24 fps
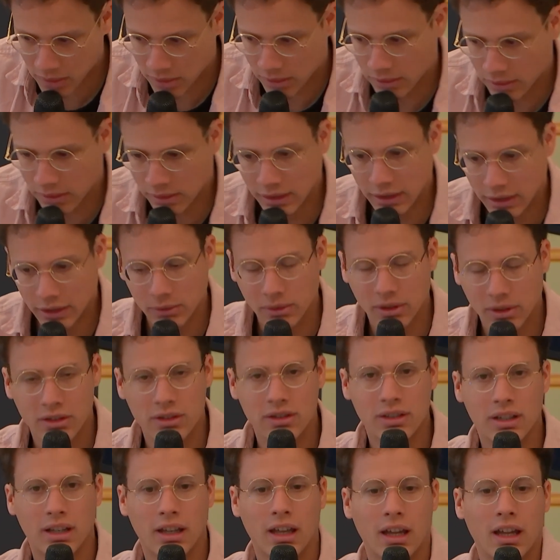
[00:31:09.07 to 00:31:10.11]
the last question
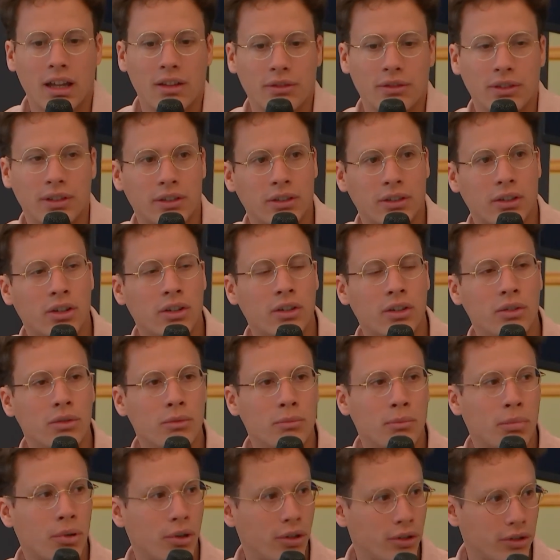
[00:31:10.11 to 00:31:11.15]
I have is, are you
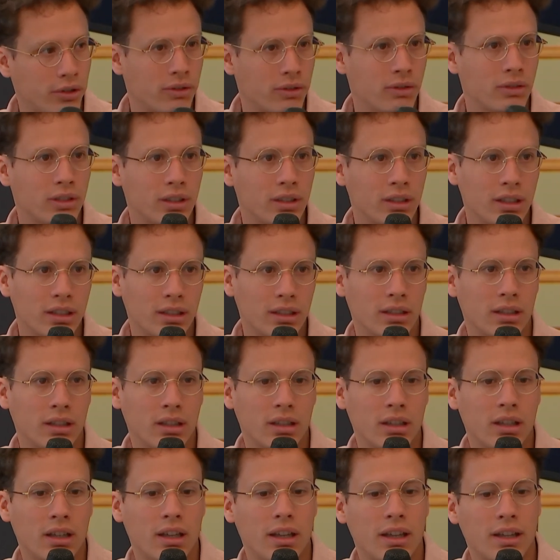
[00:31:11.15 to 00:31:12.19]
personally
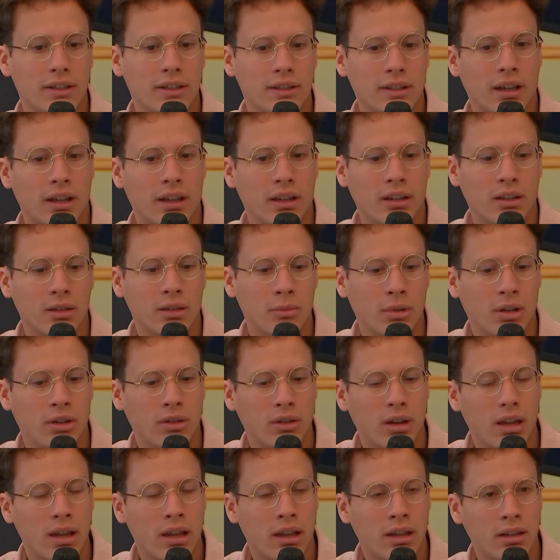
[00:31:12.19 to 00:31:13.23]
excited about
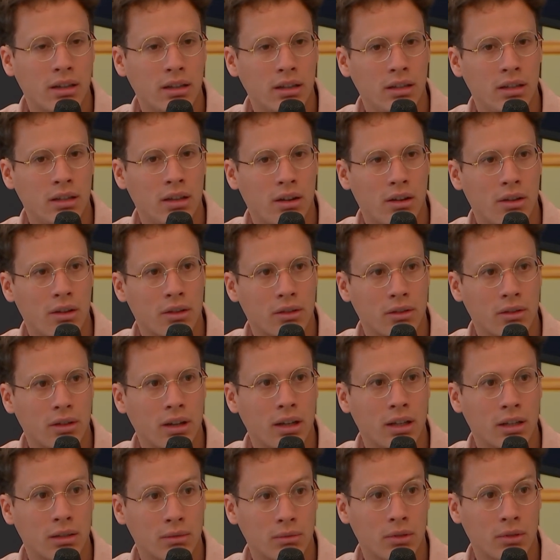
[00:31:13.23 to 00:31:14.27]
any other
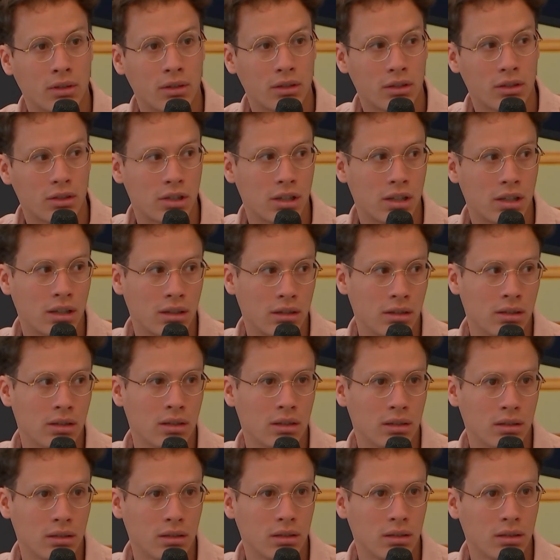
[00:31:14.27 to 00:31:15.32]
L1 chain?
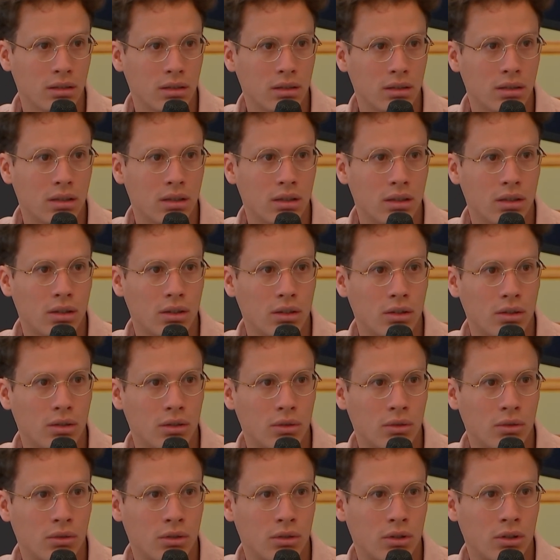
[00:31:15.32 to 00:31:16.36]

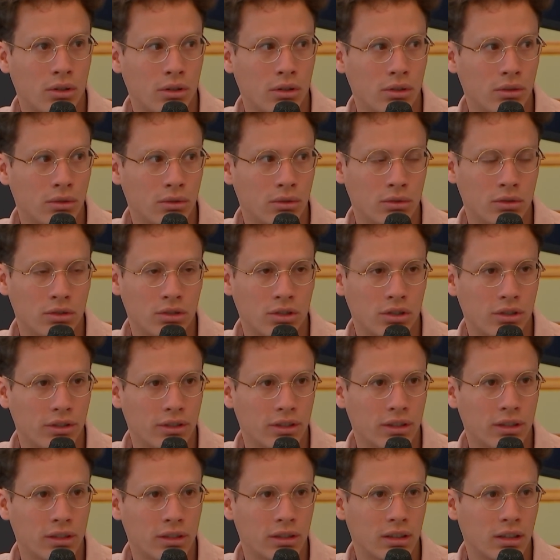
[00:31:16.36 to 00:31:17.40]
Or are you just
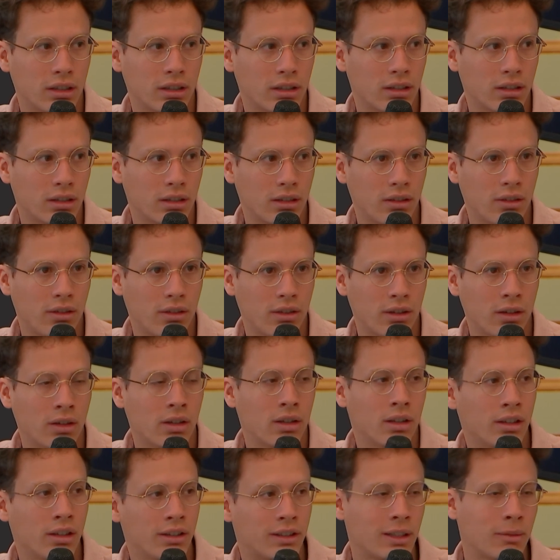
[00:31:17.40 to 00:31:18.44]
in like,
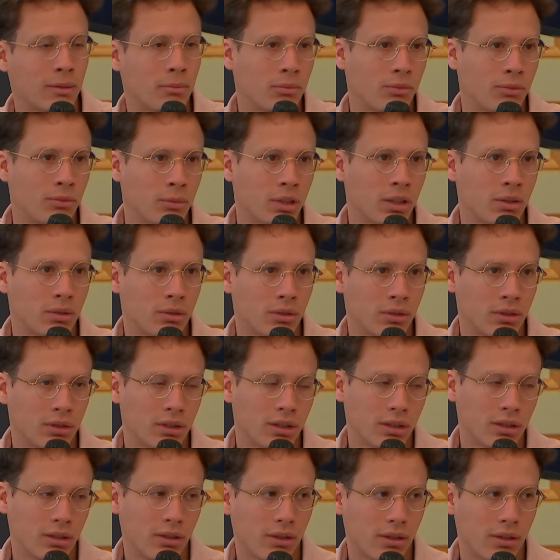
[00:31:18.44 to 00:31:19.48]
except Bitcoin and
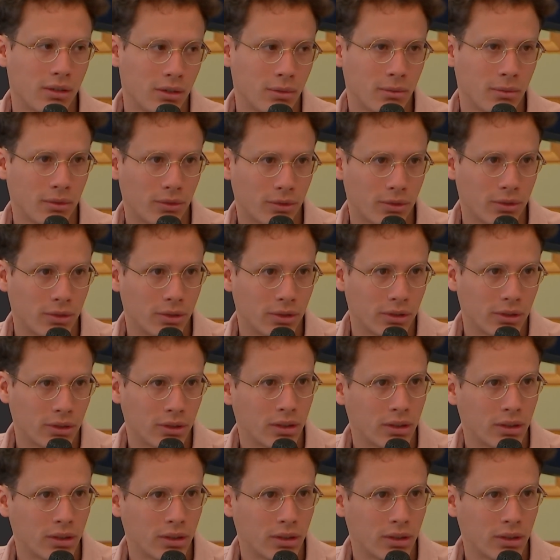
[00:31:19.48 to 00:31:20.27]
Ethereum, of course?